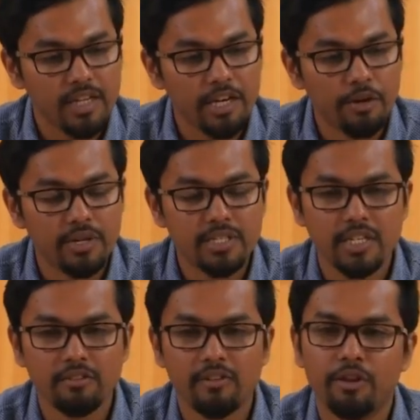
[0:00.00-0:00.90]

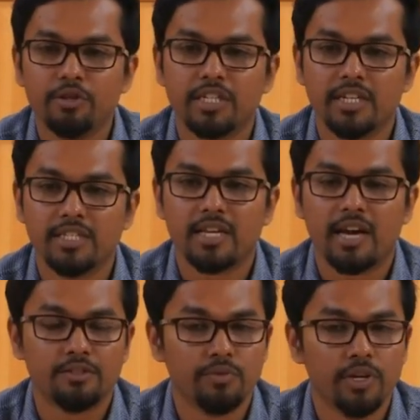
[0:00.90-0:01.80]
heuristic evaluation is
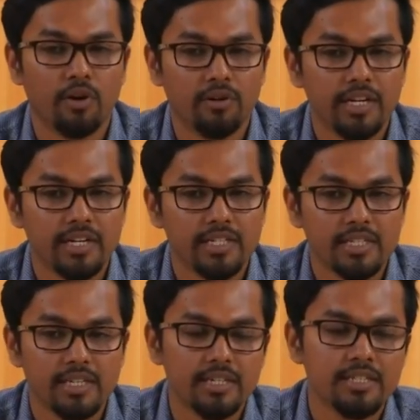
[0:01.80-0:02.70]
as we already
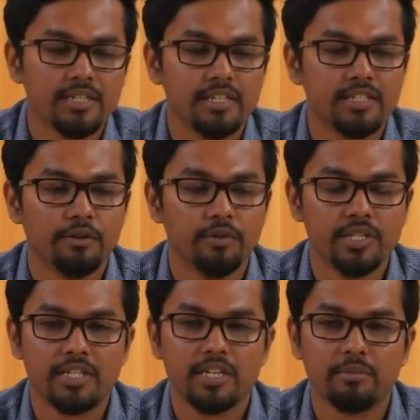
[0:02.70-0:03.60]
discussed is
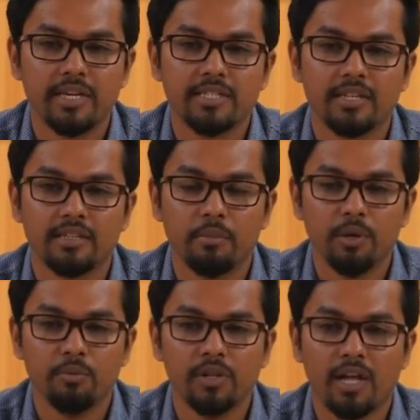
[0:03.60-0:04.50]
heuristic means uh, the
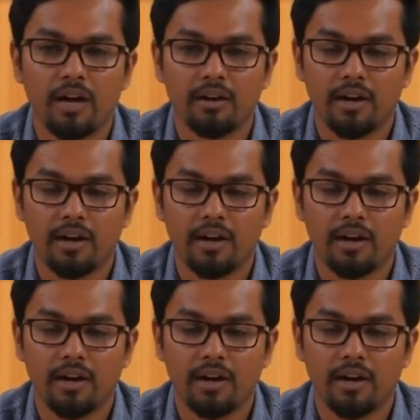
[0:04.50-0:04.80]
people how,